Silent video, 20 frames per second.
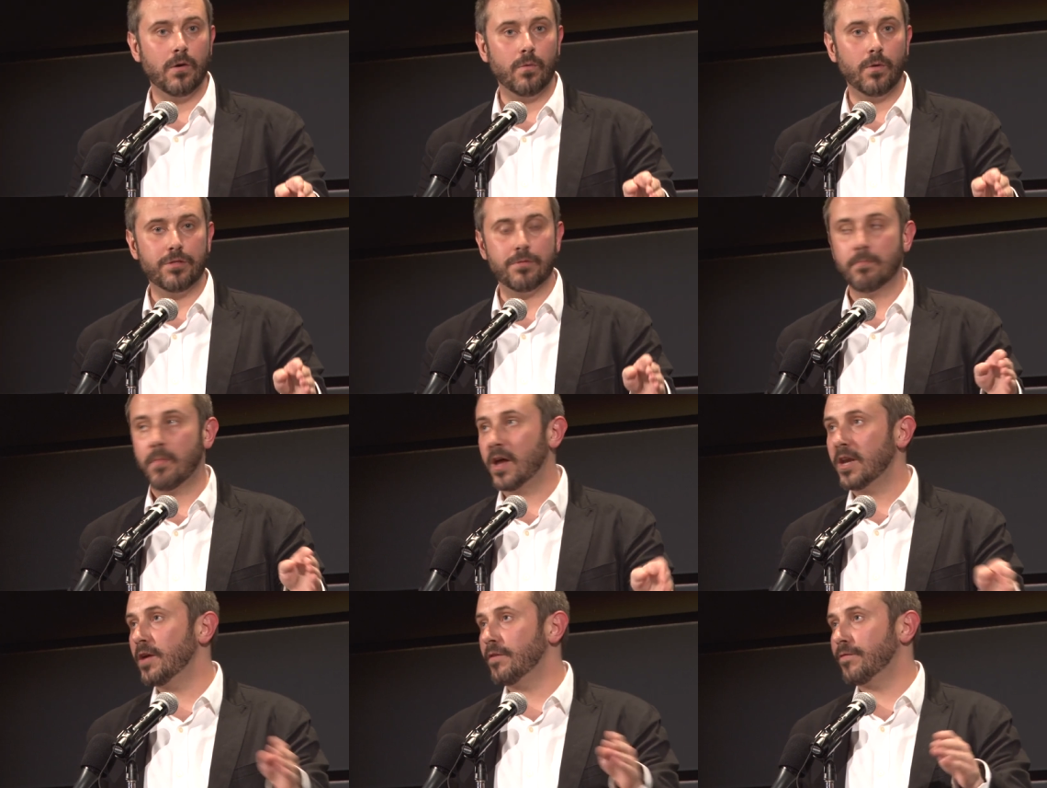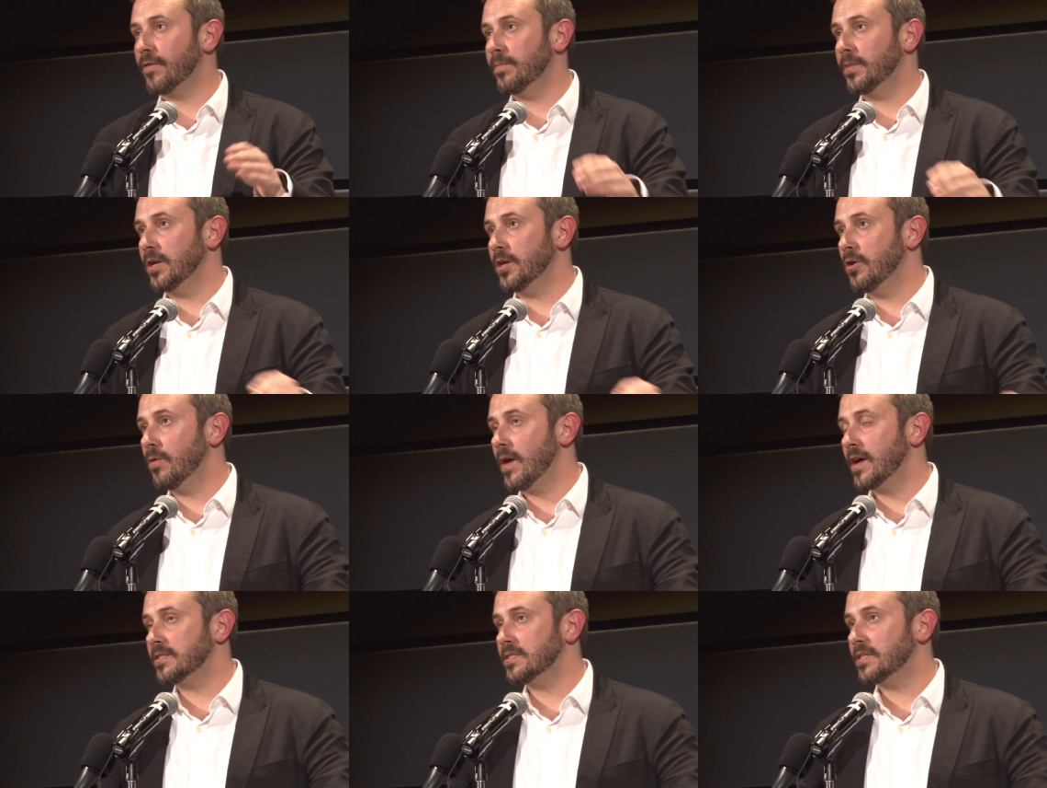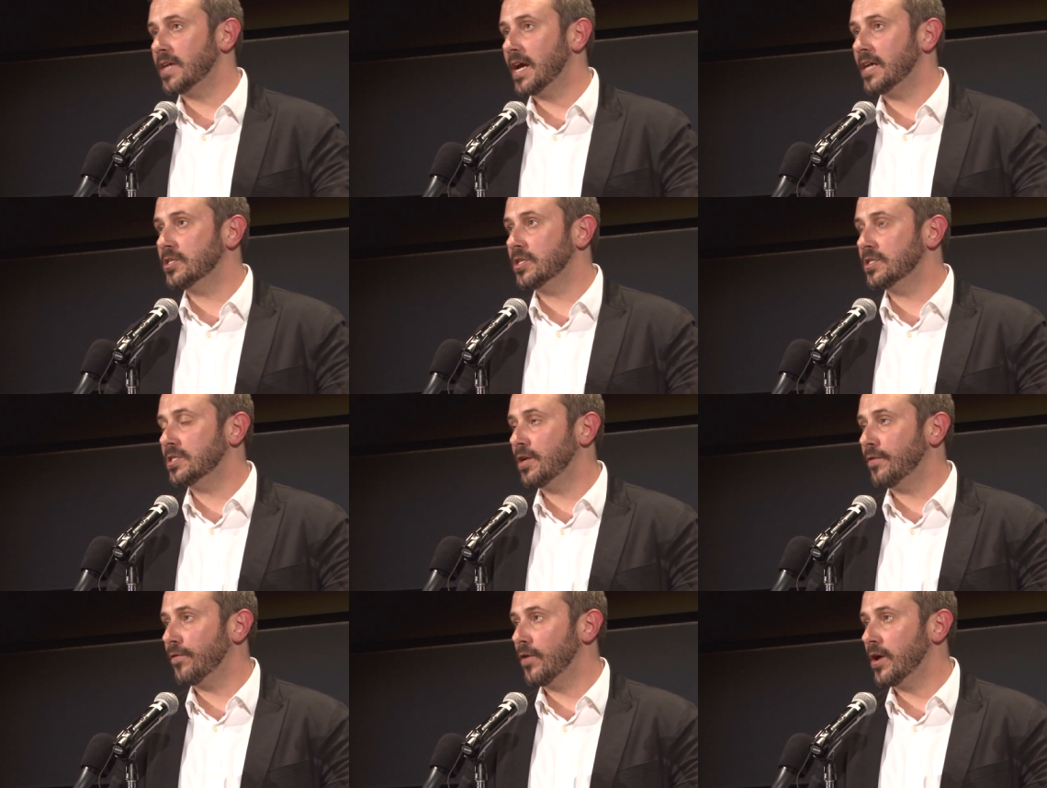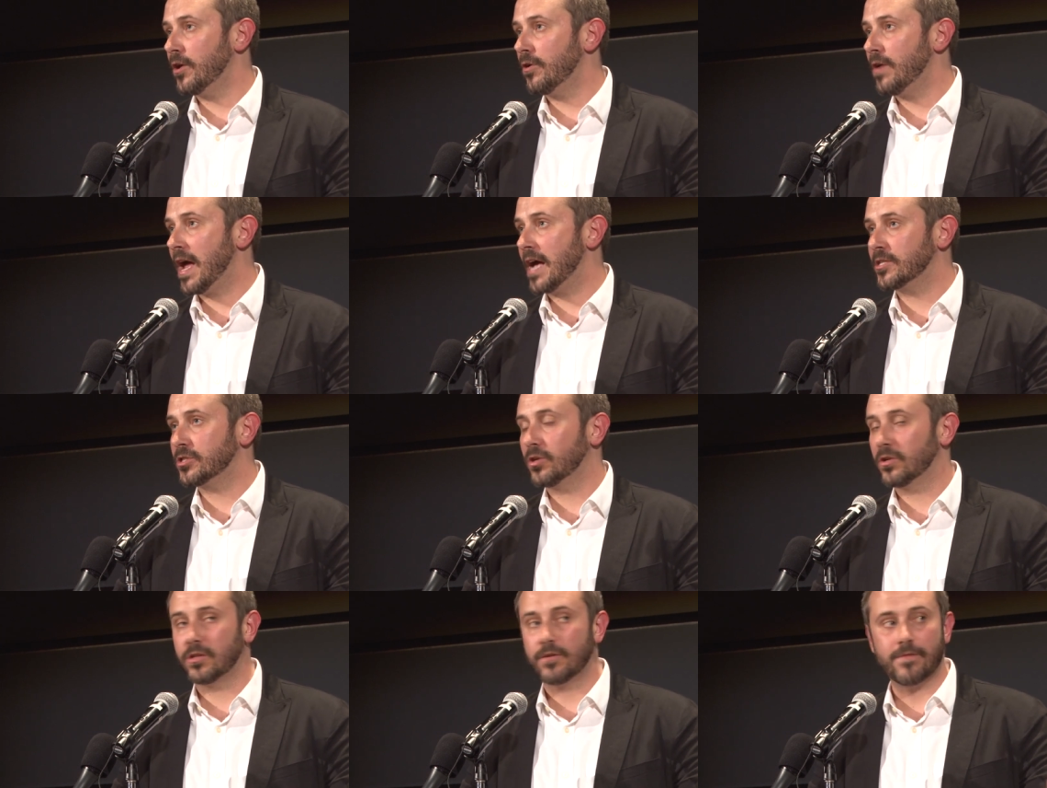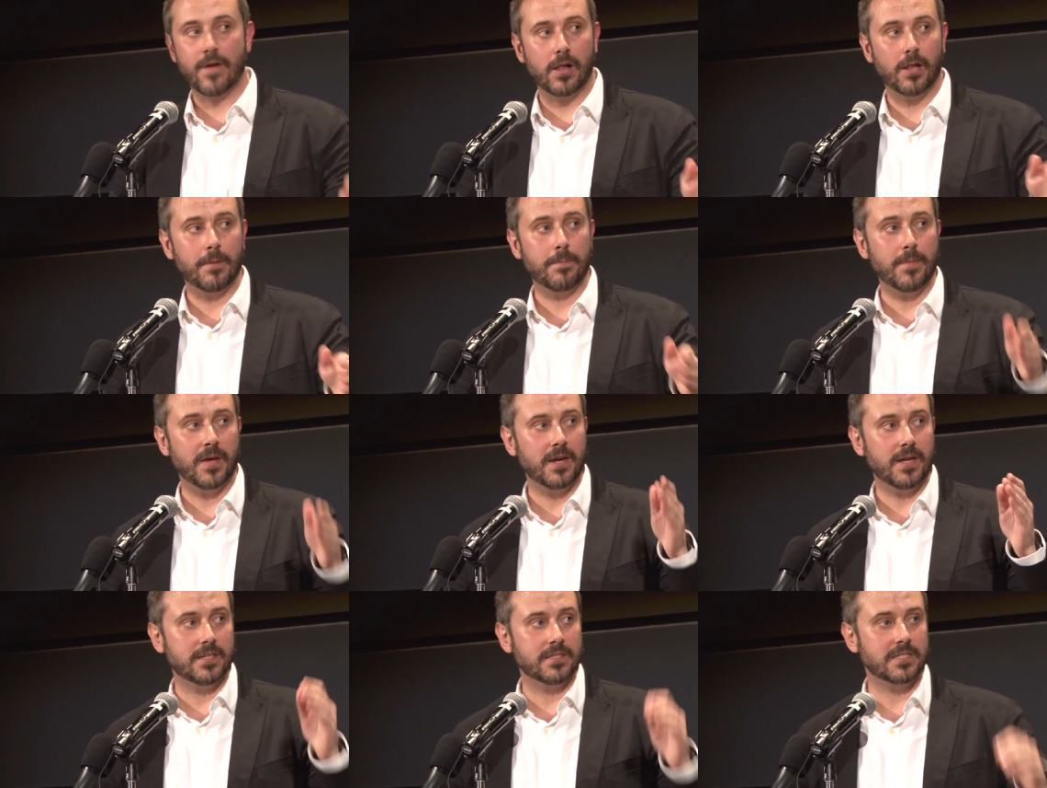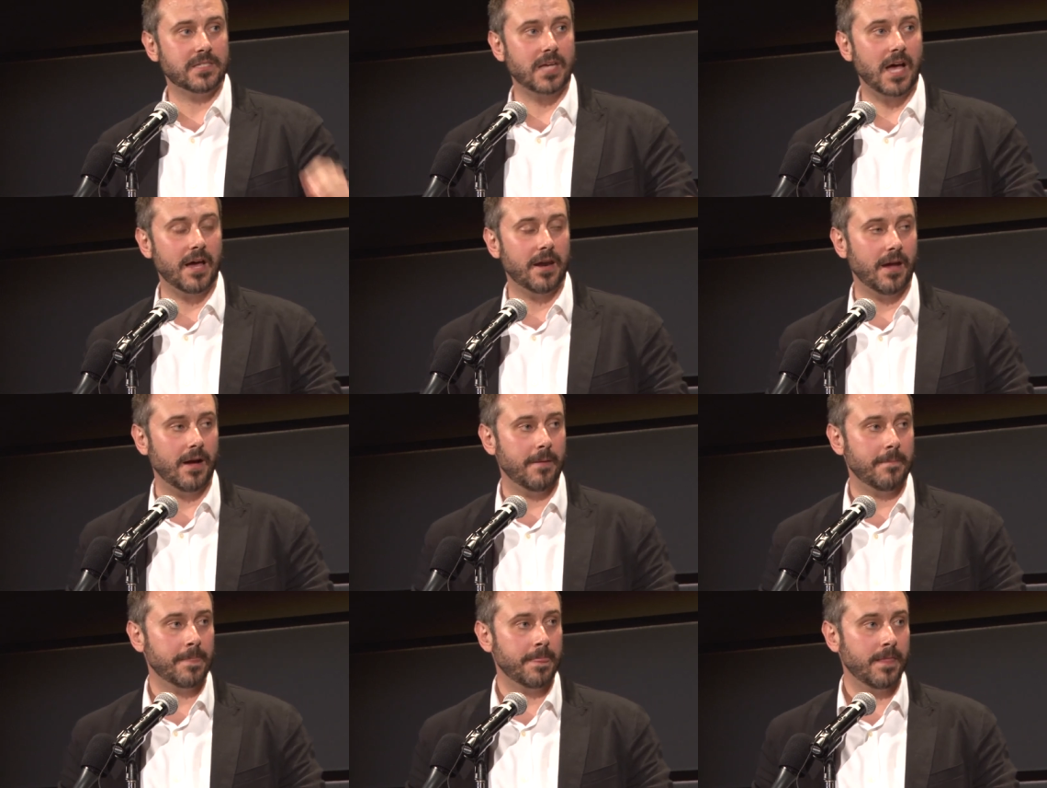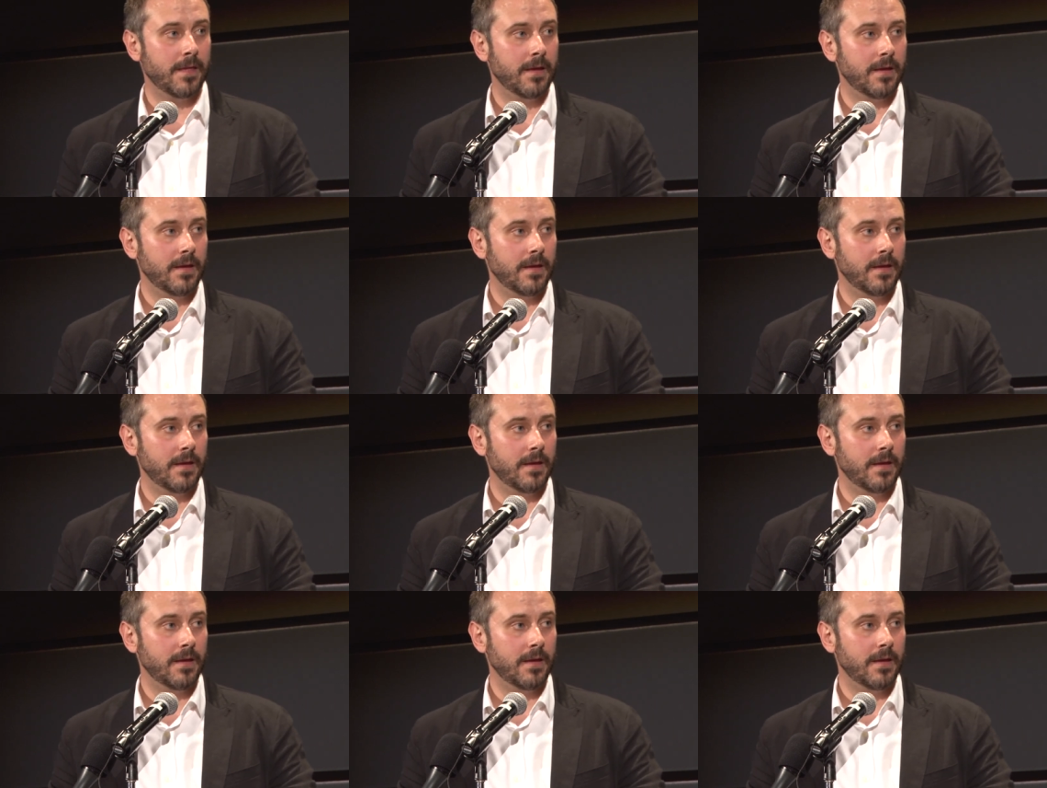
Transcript: with money from the US Agency for International Development in Sana'a